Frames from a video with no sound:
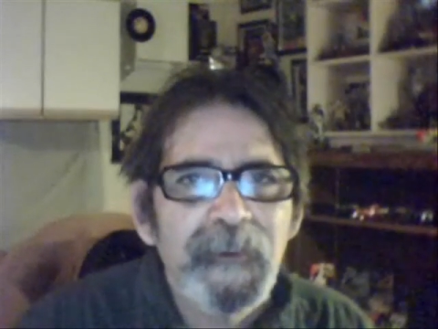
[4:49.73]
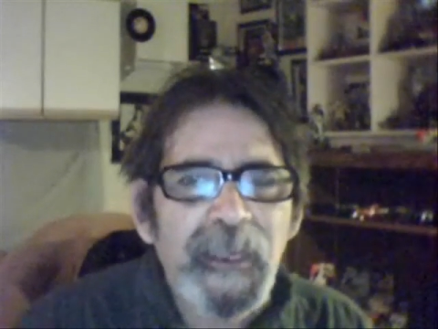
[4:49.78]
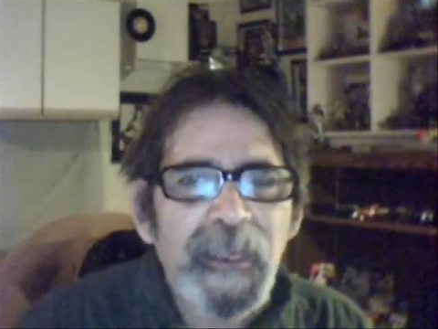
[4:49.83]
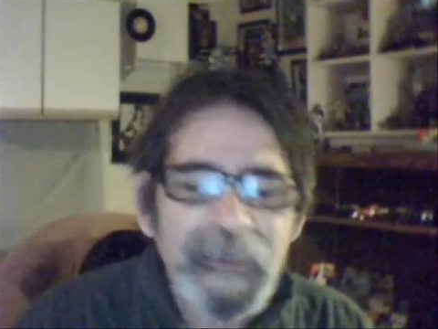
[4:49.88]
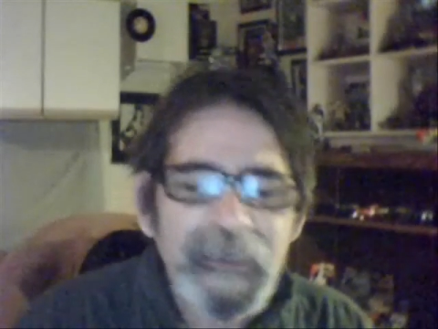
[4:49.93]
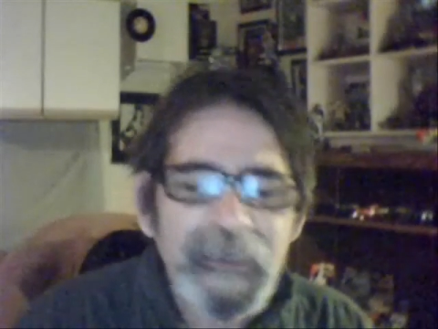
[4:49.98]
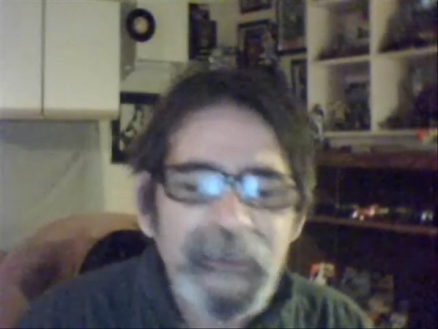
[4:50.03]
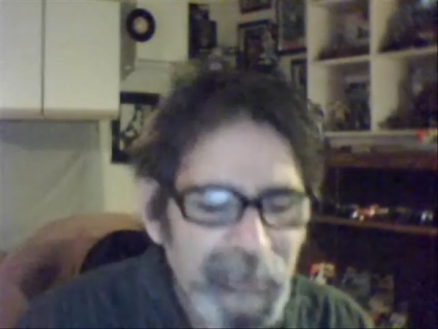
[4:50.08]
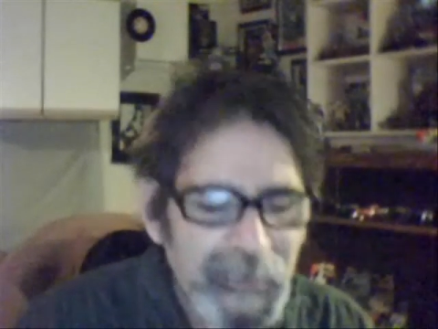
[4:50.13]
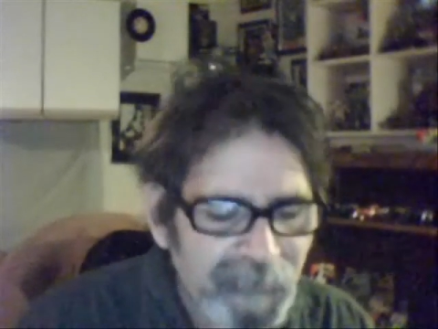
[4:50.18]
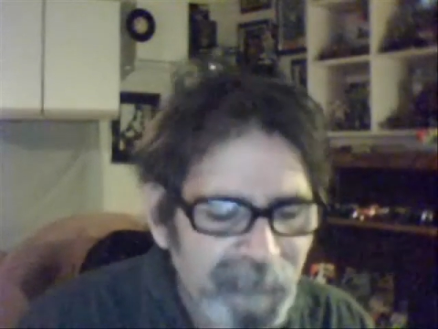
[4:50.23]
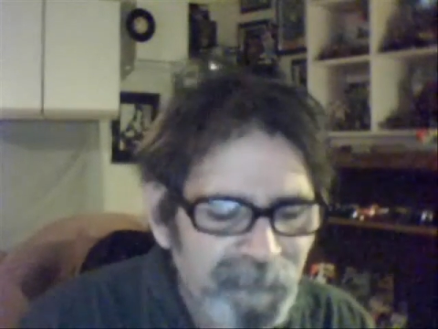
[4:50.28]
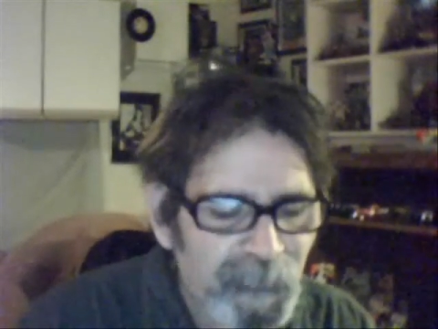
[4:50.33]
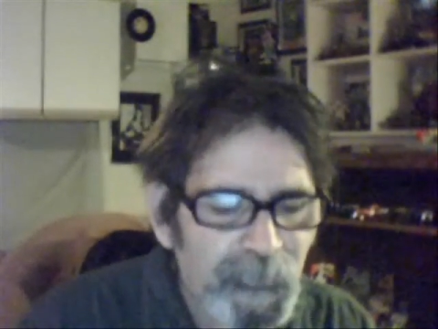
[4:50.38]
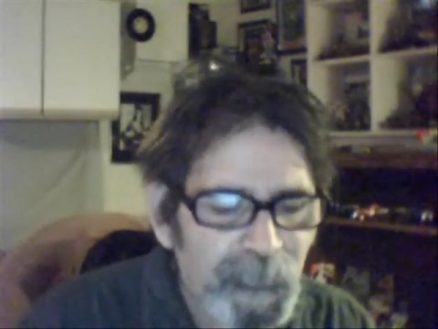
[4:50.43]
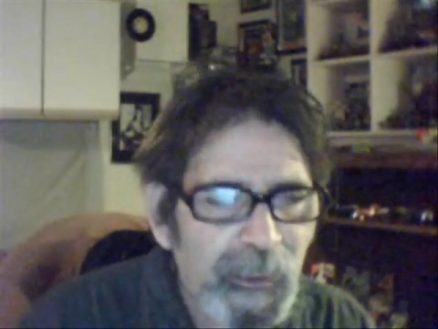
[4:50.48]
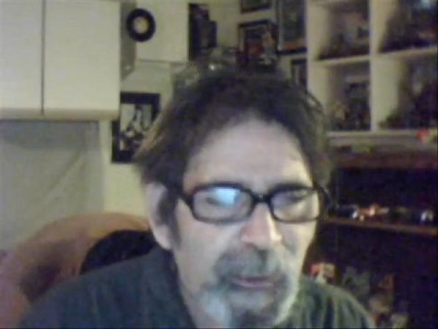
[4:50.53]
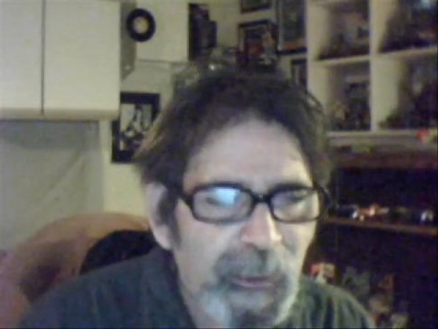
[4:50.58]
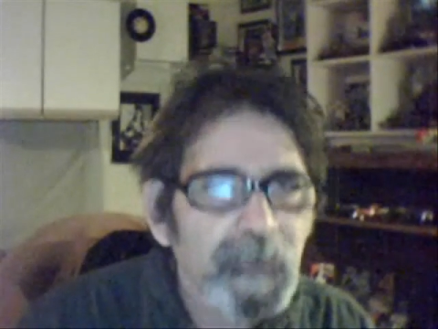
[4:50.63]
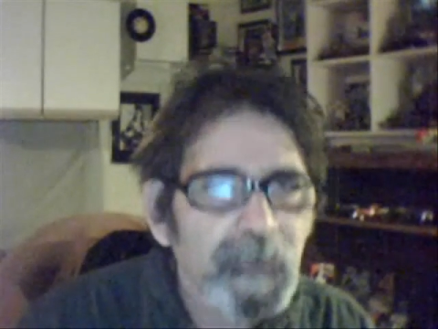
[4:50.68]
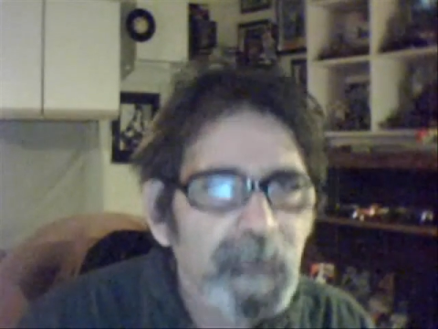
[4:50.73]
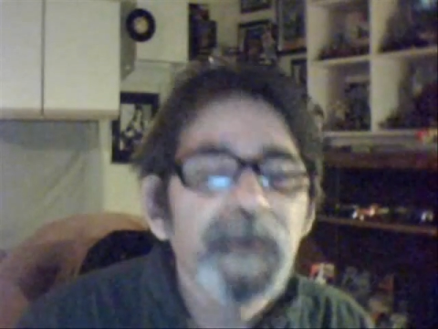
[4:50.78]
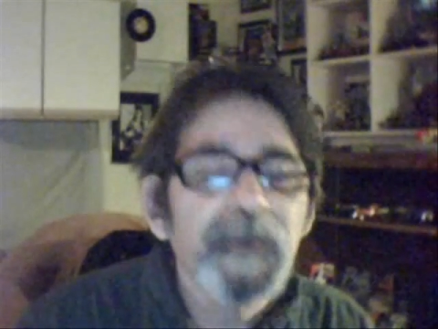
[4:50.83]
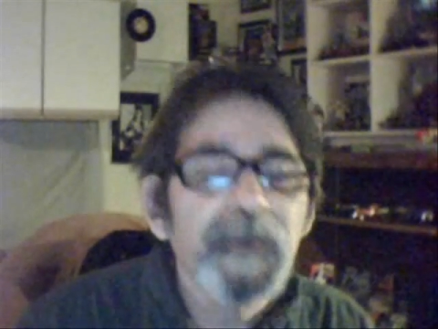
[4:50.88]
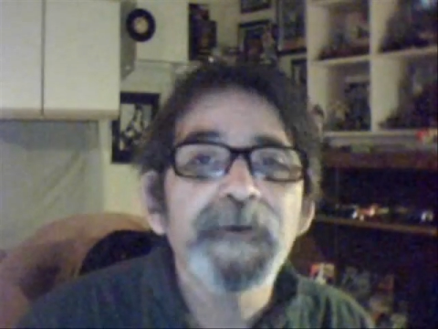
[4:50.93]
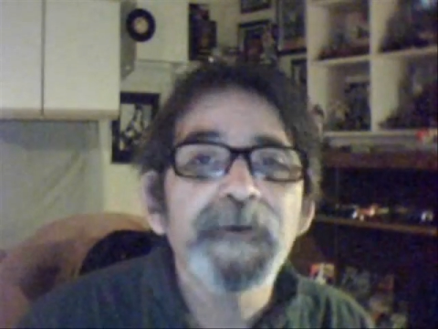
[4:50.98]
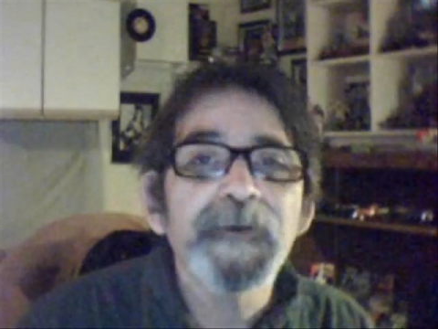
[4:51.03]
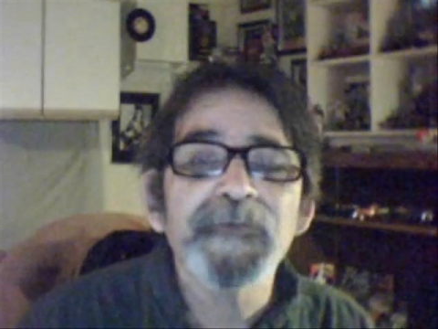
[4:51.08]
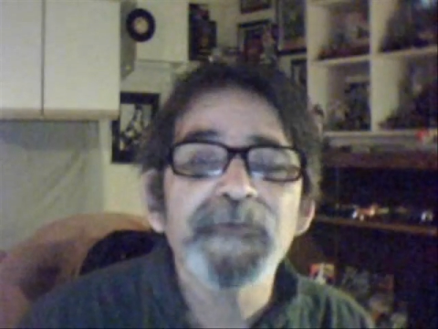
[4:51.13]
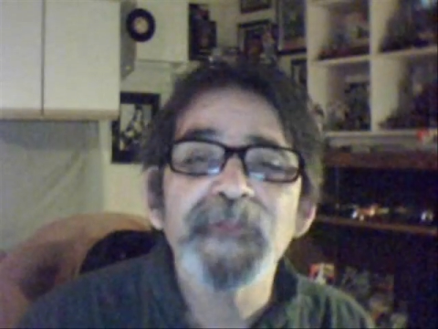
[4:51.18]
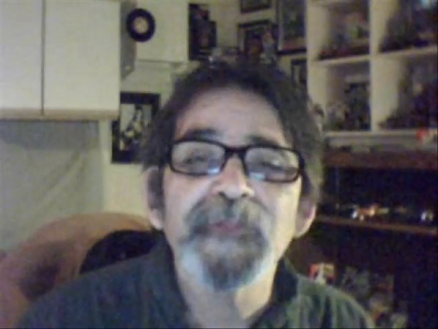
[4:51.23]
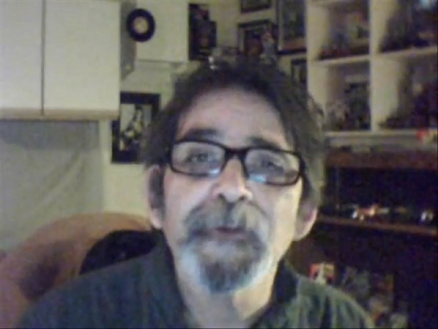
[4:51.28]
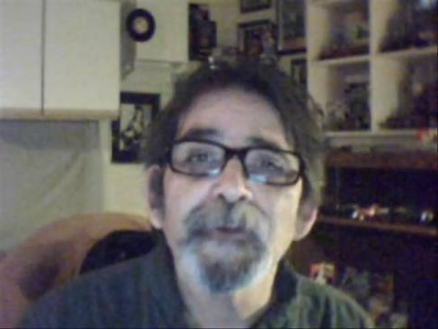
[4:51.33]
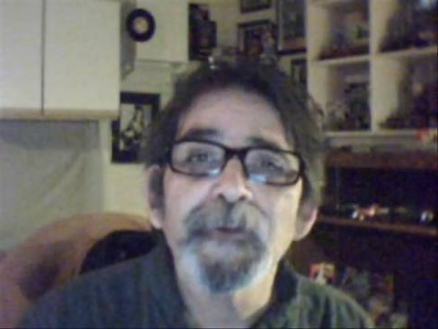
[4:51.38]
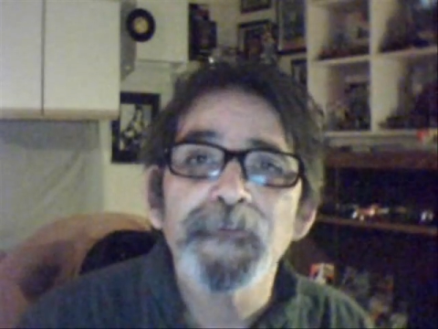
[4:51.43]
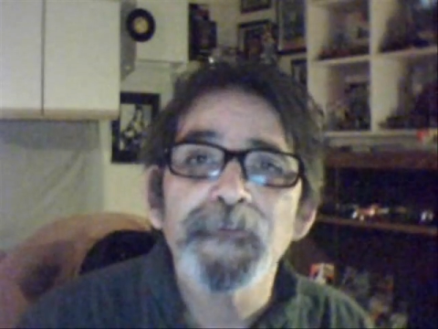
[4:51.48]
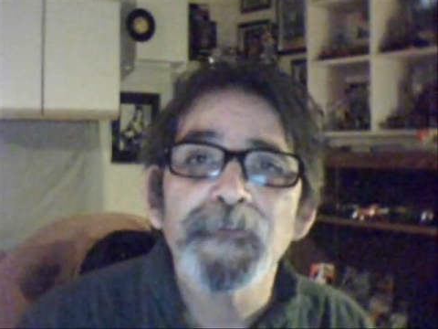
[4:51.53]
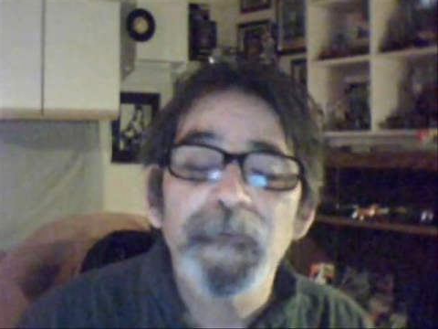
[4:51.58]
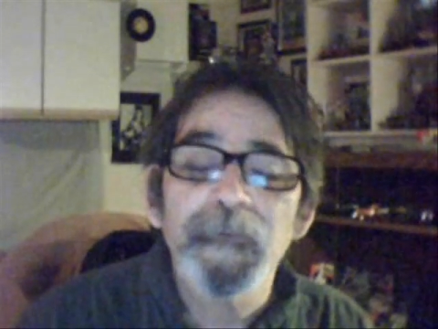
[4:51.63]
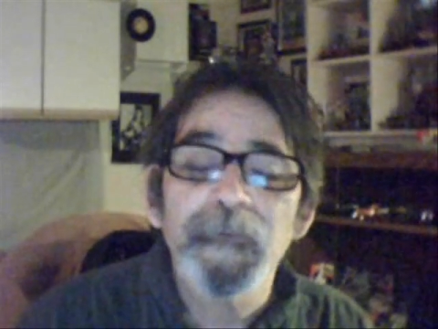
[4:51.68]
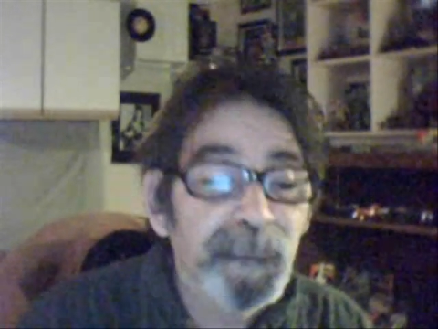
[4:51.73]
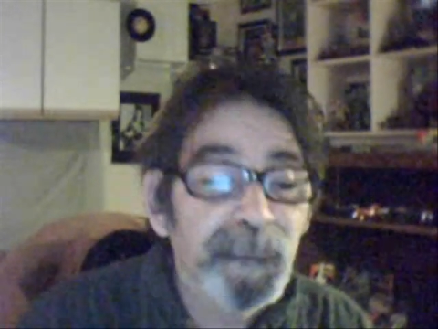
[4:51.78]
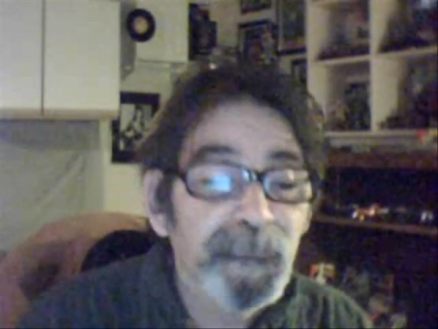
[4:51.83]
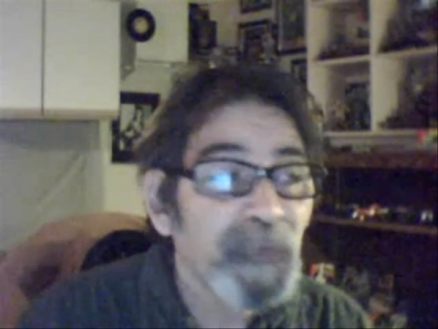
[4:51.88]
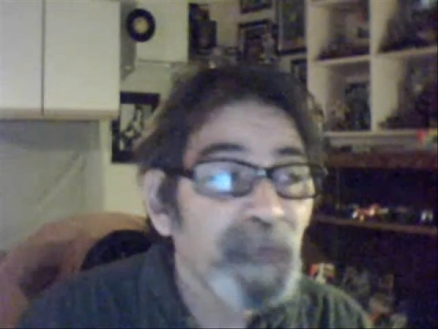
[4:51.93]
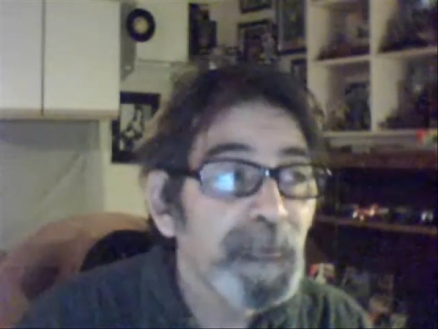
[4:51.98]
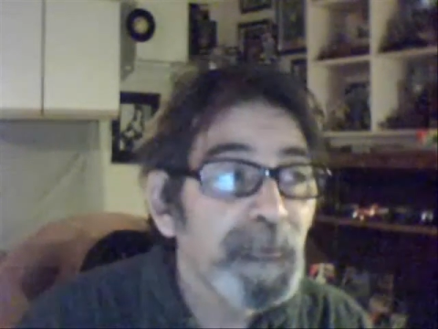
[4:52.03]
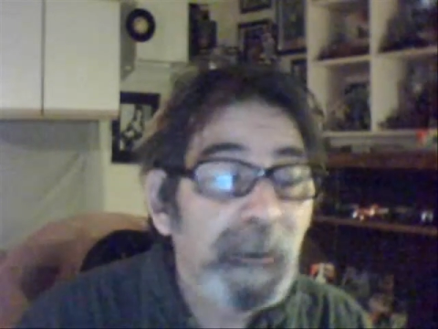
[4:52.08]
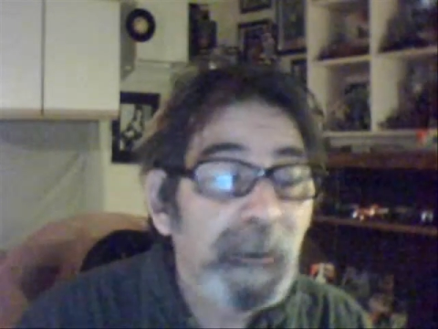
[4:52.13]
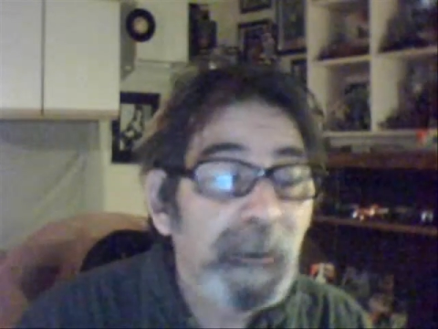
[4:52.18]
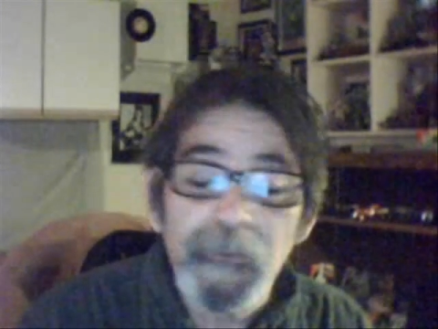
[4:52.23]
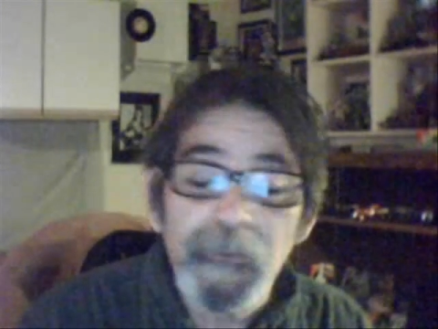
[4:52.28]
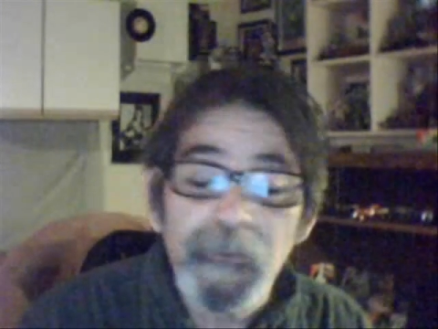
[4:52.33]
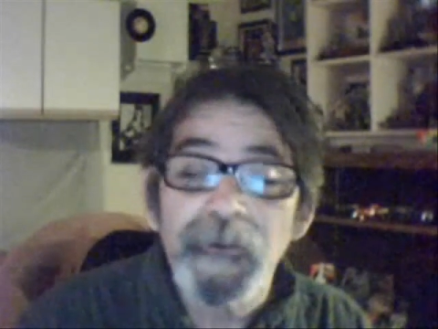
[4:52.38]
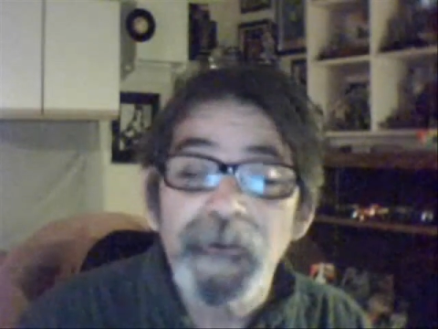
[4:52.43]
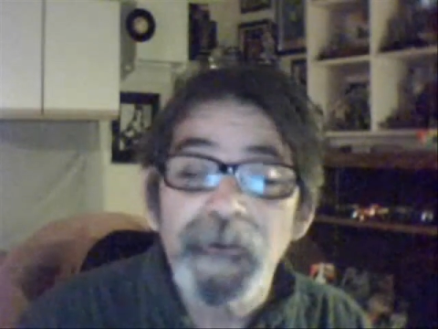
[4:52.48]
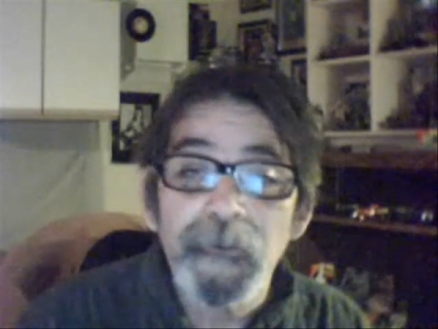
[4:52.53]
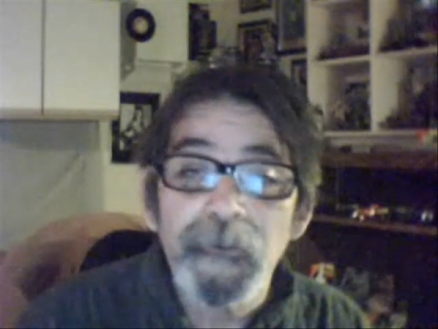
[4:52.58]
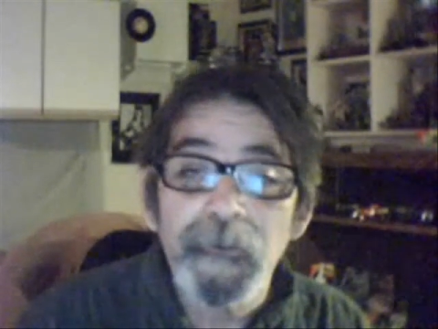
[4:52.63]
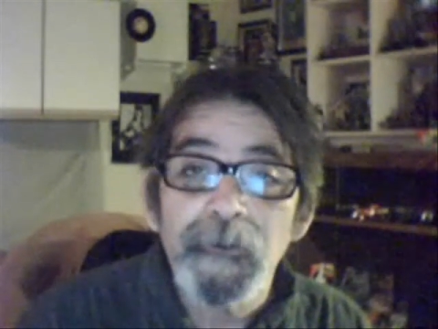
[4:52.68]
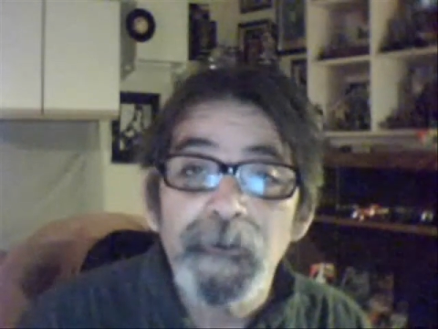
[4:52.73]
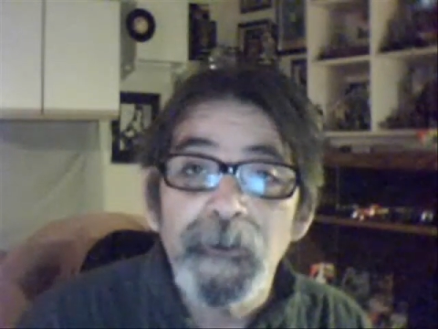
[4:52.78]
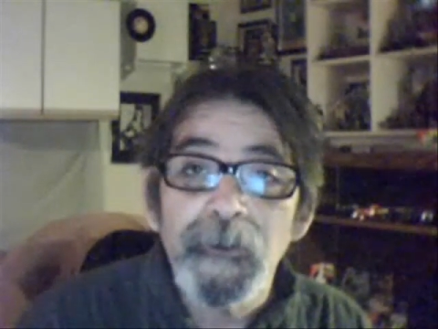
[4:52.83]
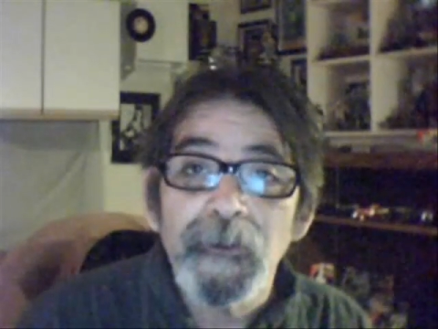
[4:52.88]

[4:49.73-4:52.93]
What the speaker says: And he made it very clear in his letter, that was very clear,